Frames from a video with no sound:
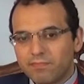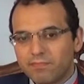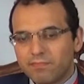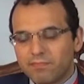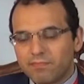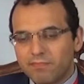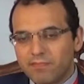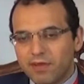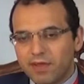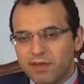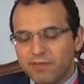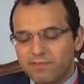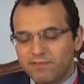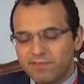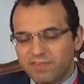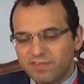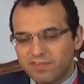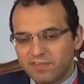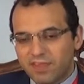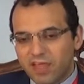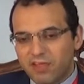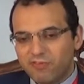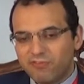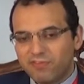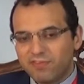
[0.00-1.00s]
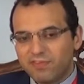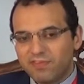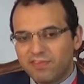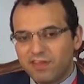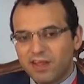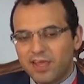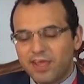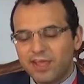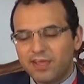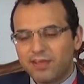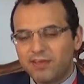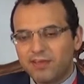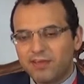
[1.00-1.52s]
manifestations
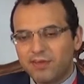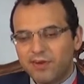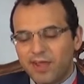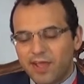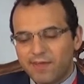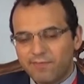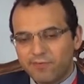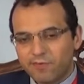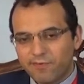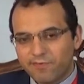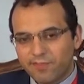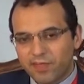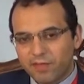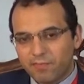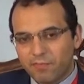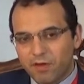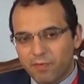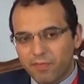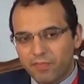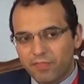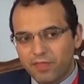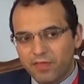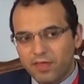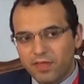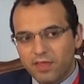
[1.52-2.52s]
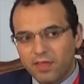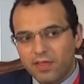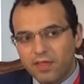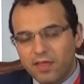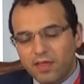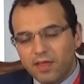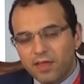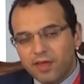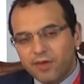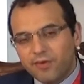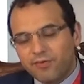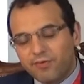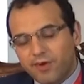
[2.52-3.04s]
like Graves' ophthalmopathy,
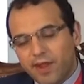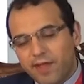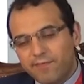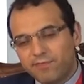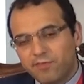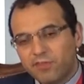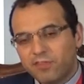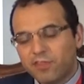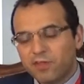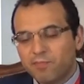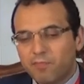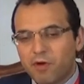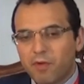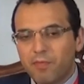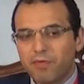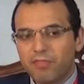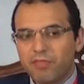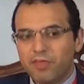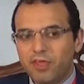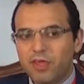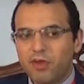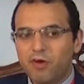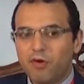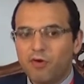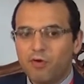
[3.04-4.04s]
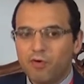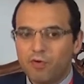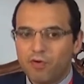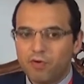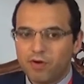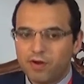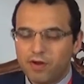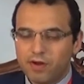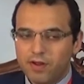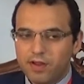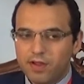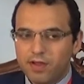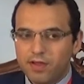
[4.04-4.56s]
Graves' dermopathy,
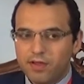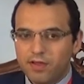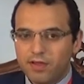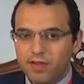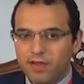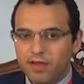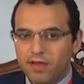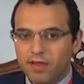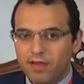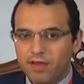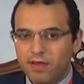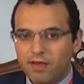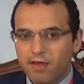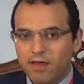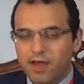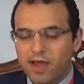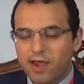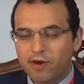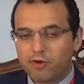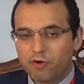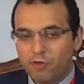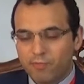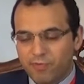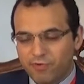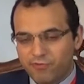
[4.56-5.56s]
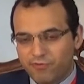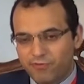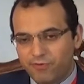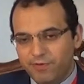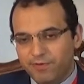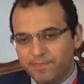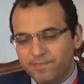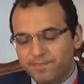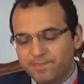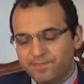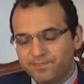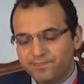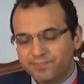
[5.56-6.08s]
or acrobation.
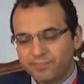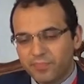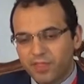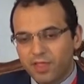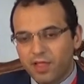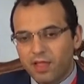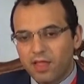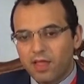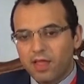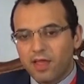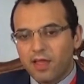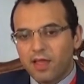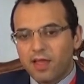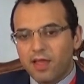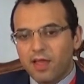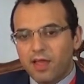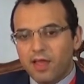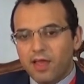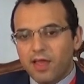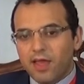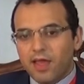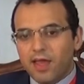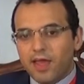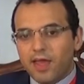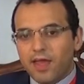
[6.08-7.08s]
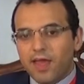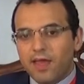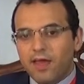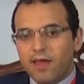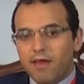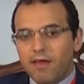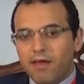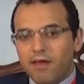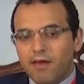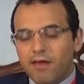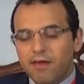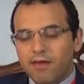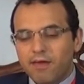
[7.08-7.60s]

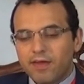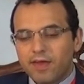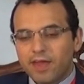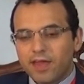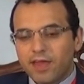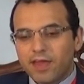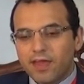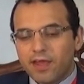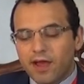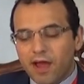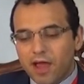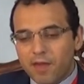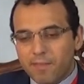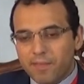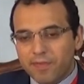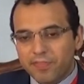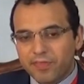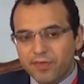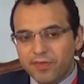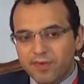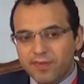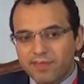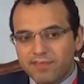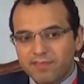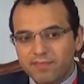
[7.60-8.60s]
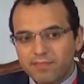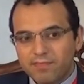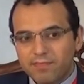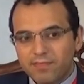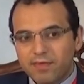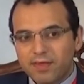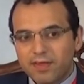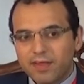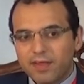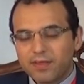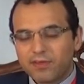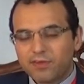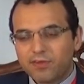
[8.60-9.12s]
Hyperthyroidism
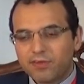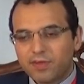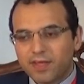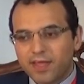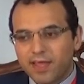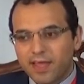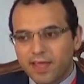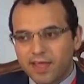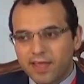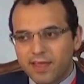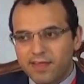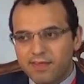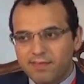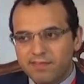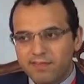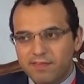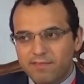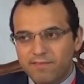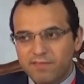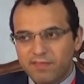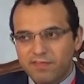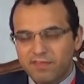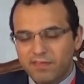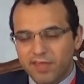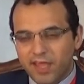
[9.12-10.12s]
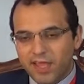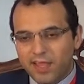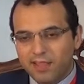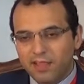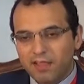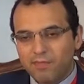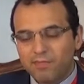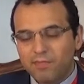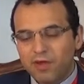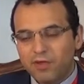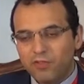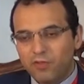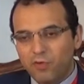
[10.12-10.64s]
is
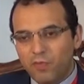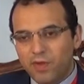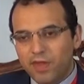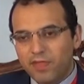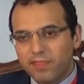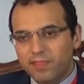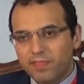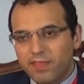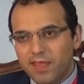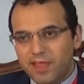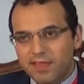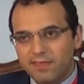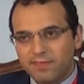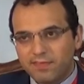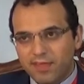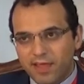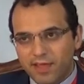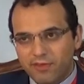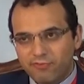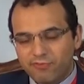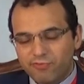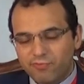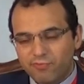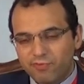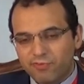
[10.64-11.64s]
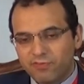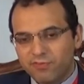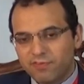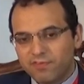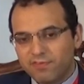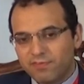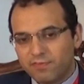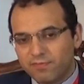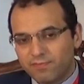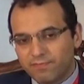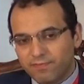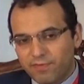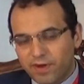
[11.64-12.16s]
investigated by doing TSH, which
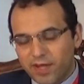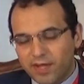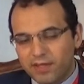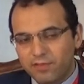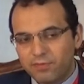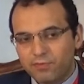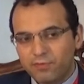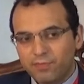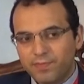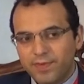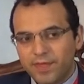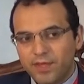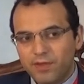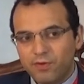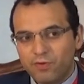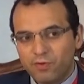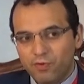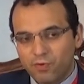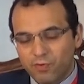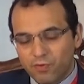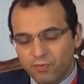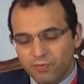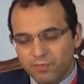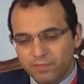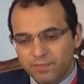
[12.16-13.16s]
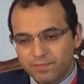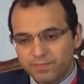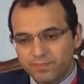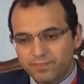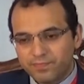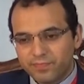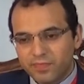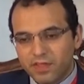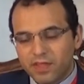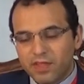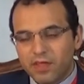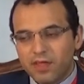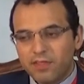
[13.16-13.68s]
is found to be low,
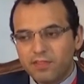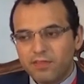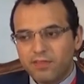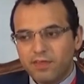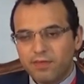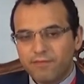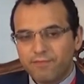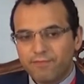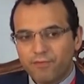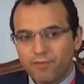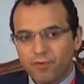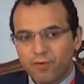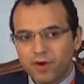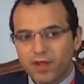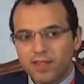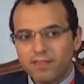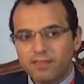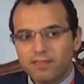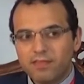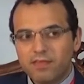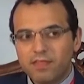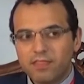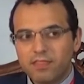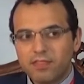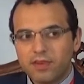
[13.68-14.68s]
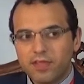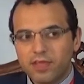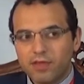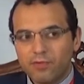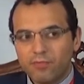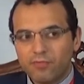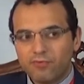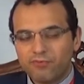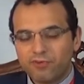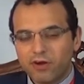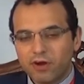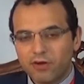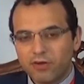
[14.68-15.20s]
T4 and T3,
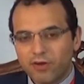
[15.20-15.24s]
which are